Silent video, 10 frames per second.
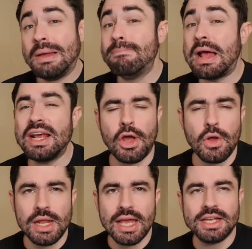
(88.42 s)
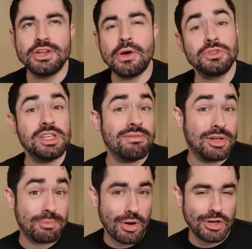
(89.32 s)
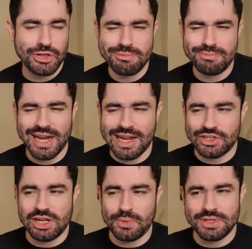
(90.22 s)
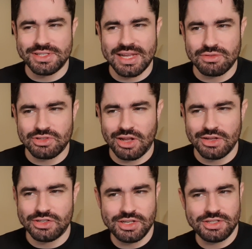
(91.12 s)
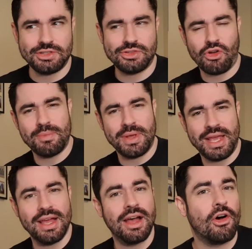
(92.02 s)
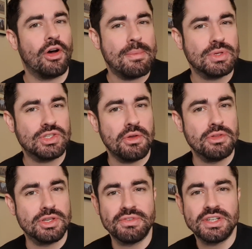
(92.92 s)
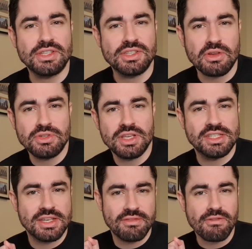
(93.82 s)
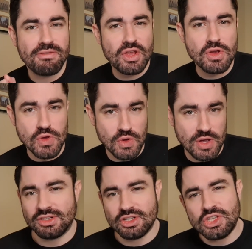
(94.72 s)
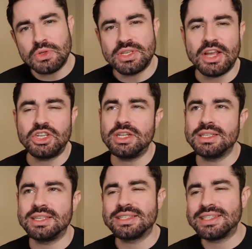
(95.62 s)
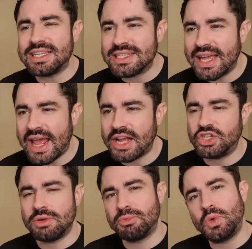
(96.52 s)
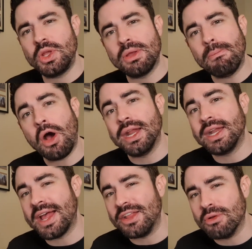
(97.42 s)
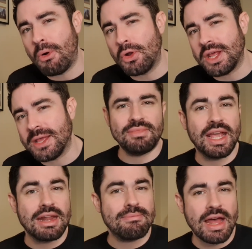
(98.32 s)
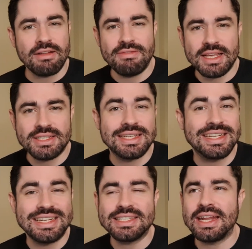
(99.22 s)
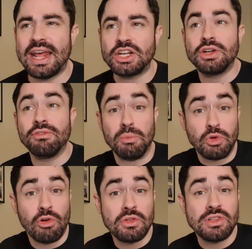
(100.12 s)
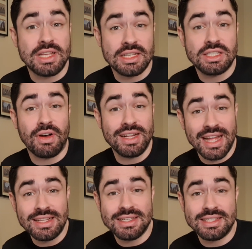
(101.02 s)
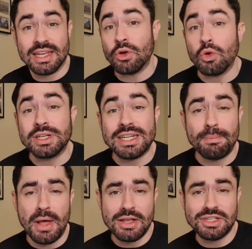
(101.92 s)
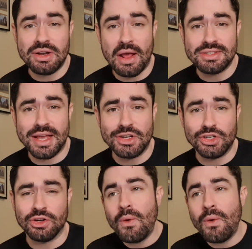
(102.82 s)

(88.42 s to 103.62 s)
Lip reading: Melancholia is an old term for depression, but actually what it sounds like she's describing here are episodes of dissociative fugue. Dissociation is this disconnection between your mind and your body. It can manifest as a disconnection from your own sense of identity called depersonalization,